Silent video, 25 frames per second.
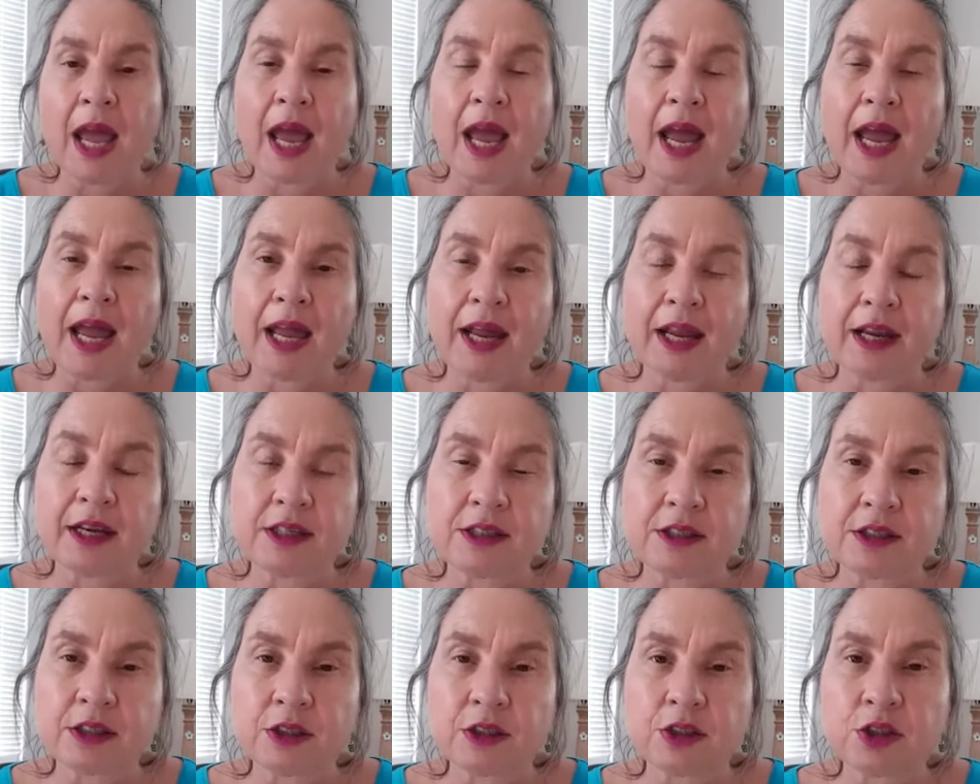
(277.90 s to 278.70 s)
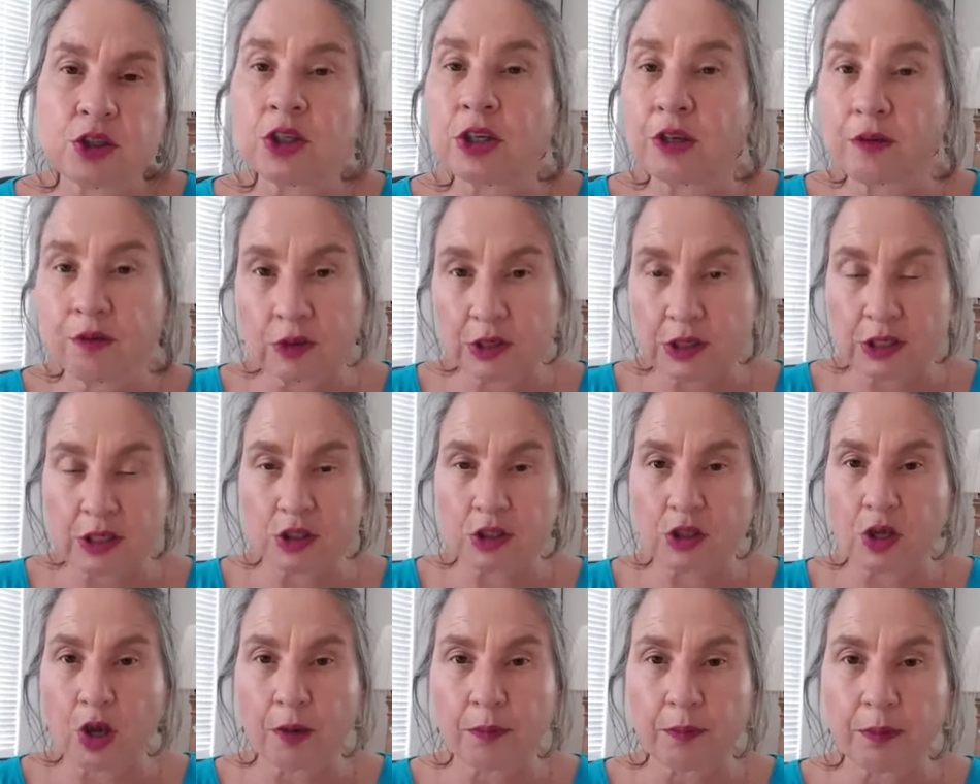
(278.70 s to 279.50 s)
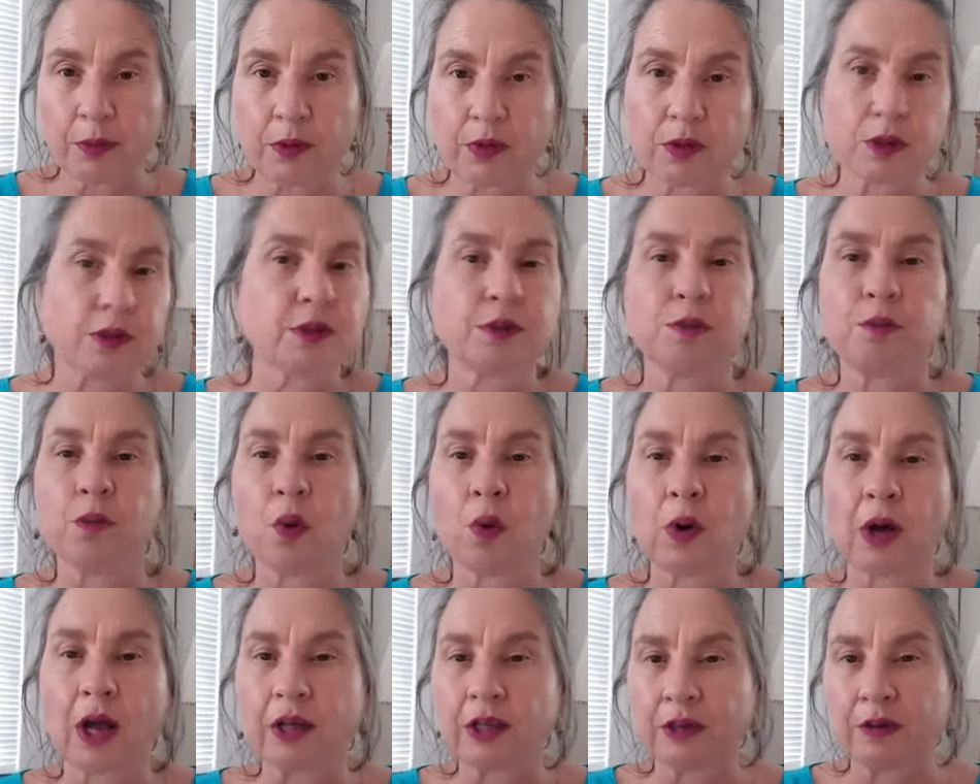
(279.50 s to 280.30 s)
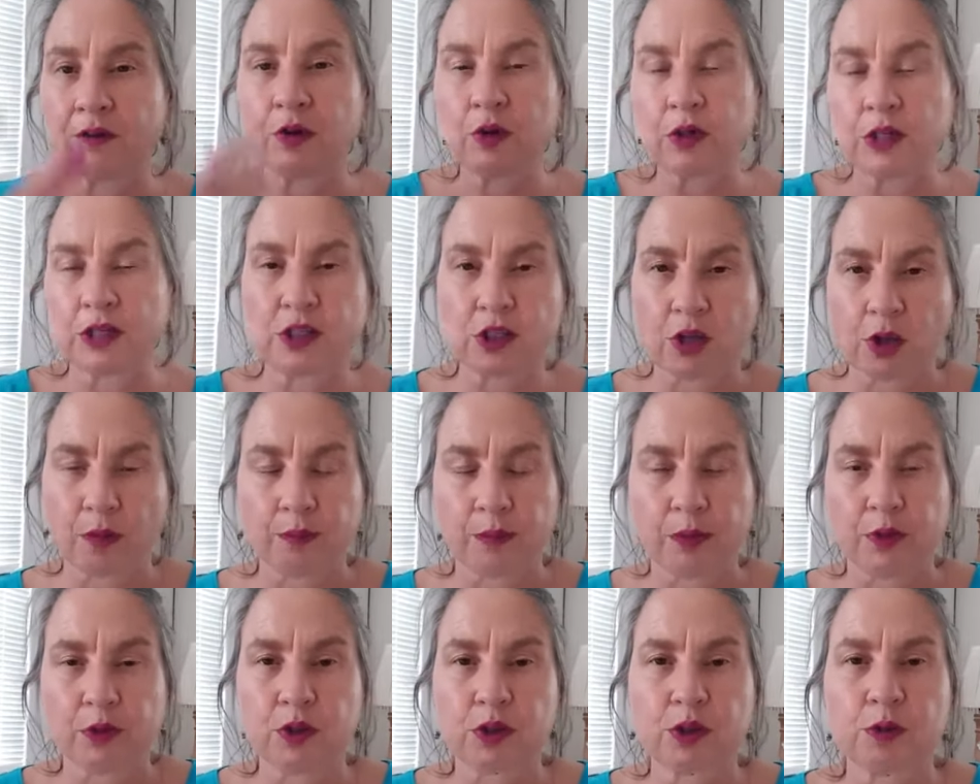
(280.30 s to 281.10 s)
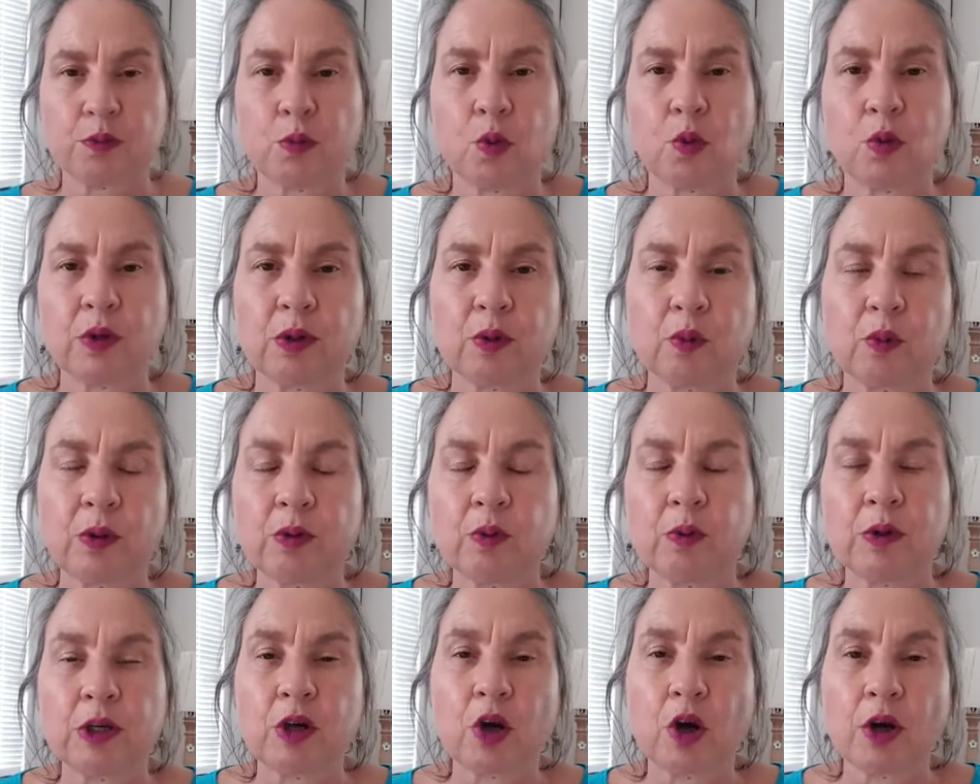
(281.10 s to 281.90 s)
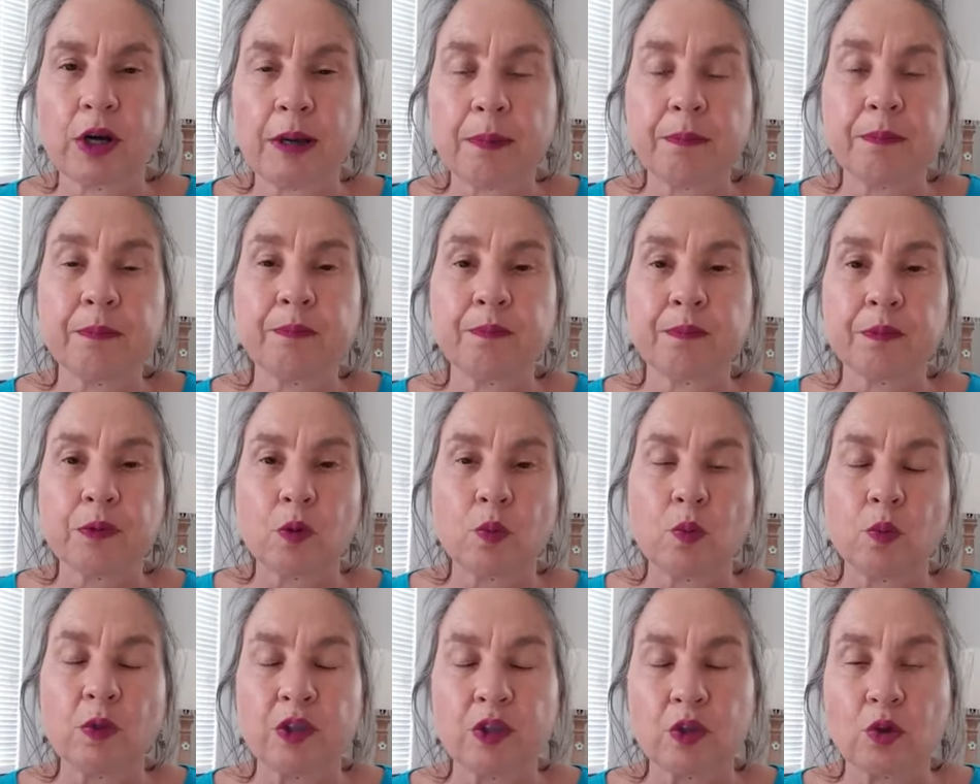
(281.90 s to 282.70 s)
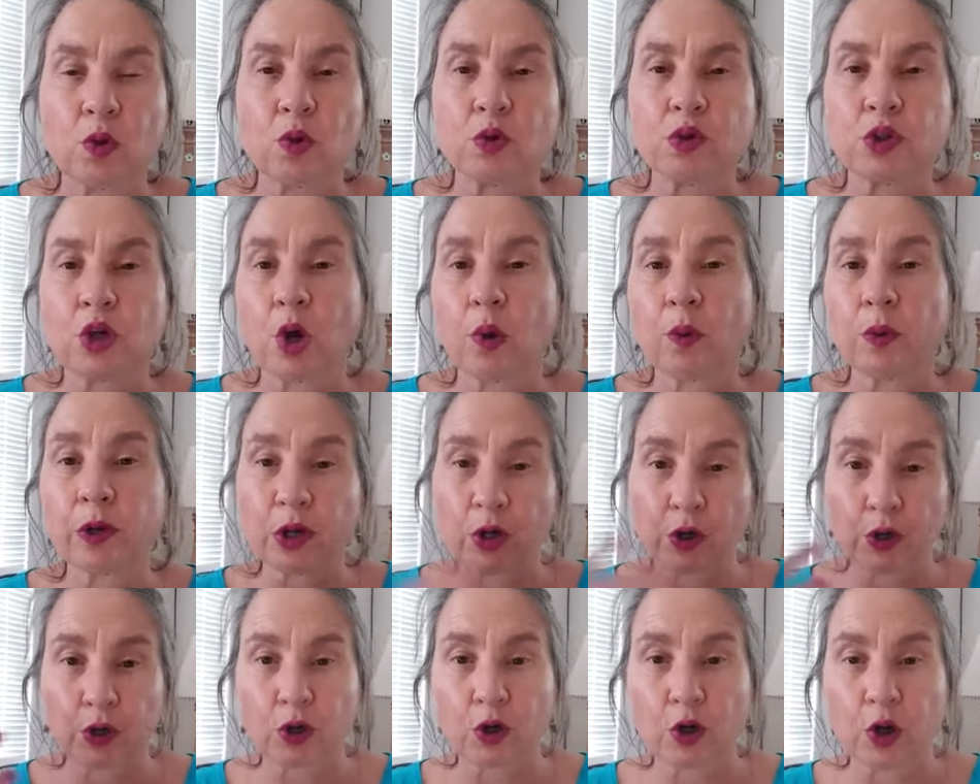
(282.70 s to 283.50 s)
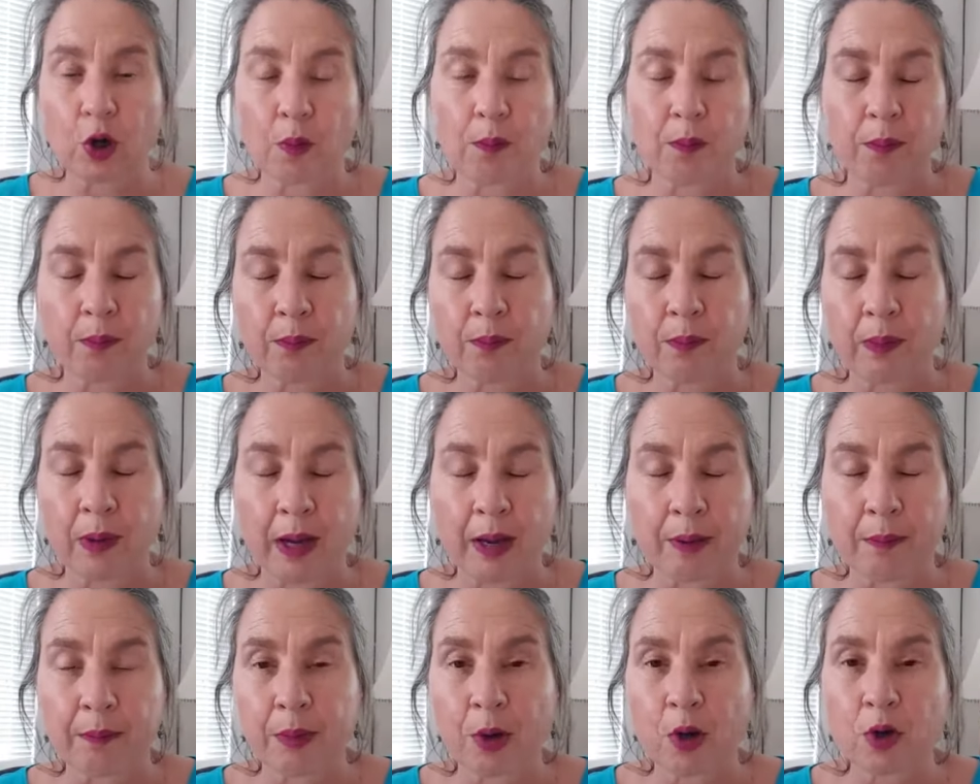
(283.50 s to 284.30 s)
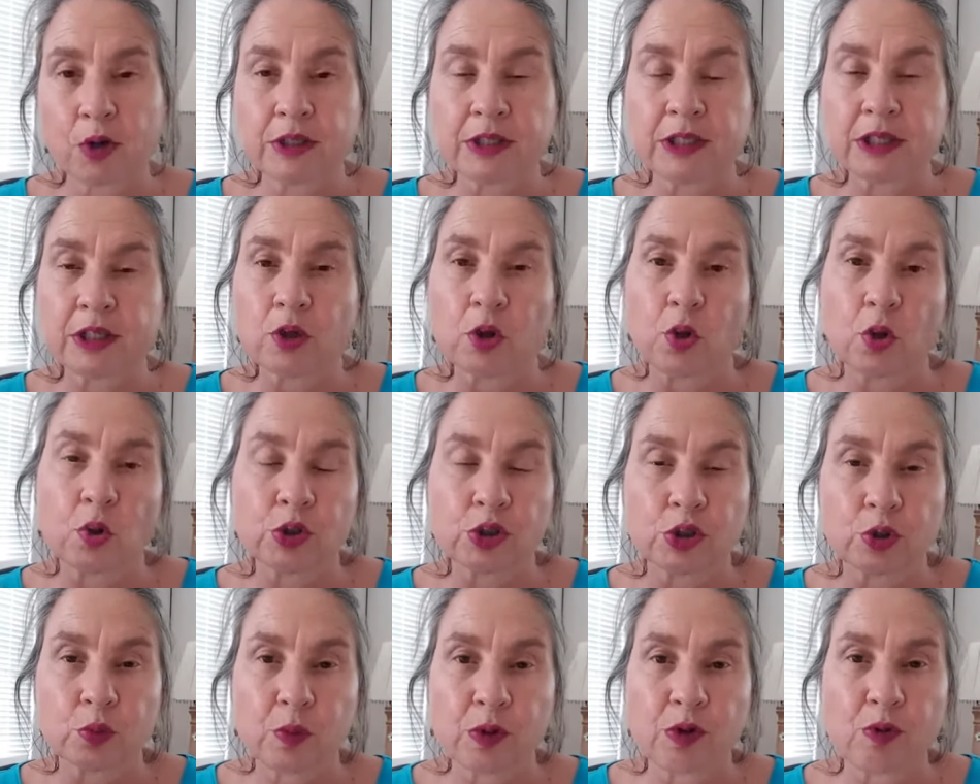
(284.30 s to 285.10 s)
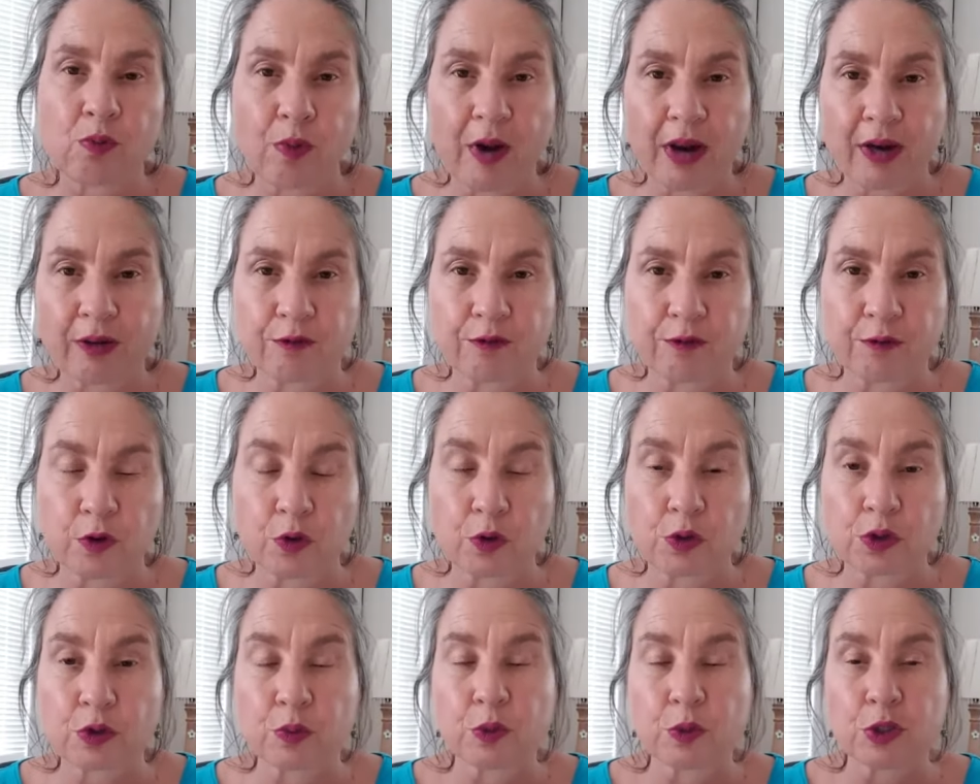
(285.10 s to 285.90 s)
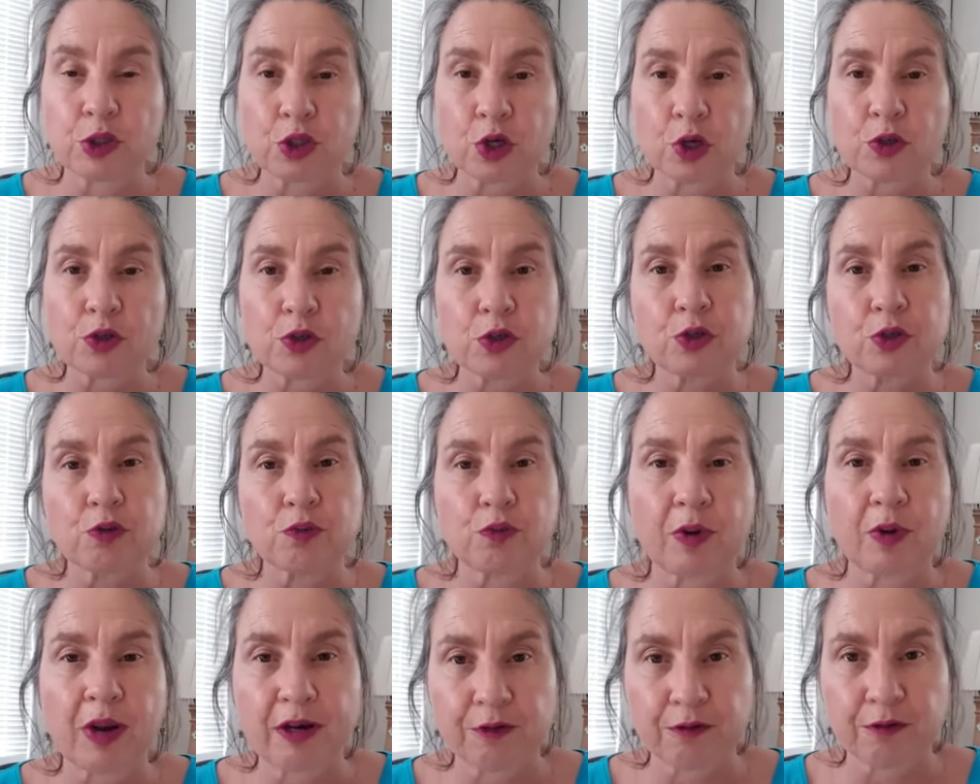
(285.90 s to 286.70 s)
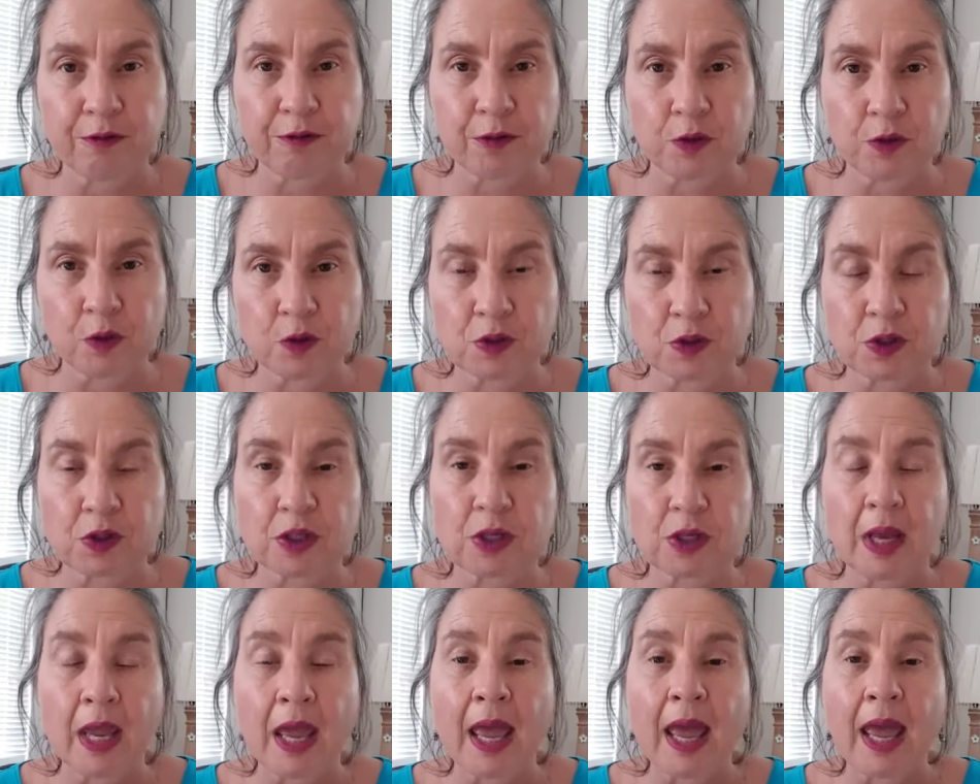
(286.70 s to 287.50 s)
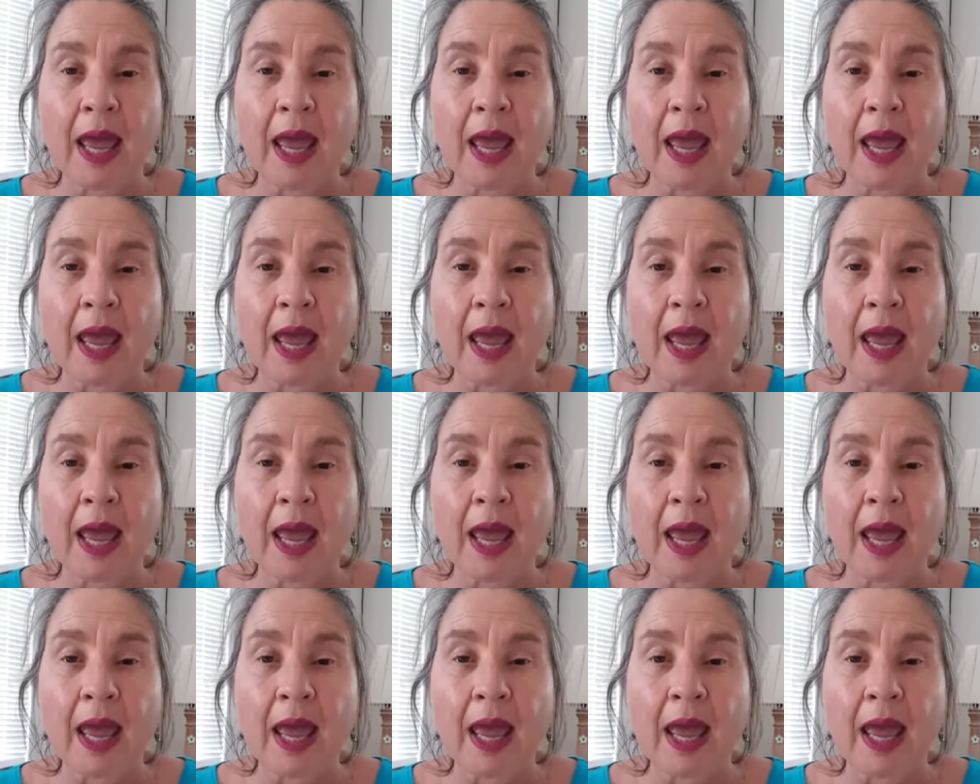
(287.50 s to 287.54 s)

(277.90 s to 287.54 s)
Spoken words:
And to give you an example this morning, I'll give you an example this morning. When we got up, we thought, are we going to go boating or shall we run first? So we chose to run first.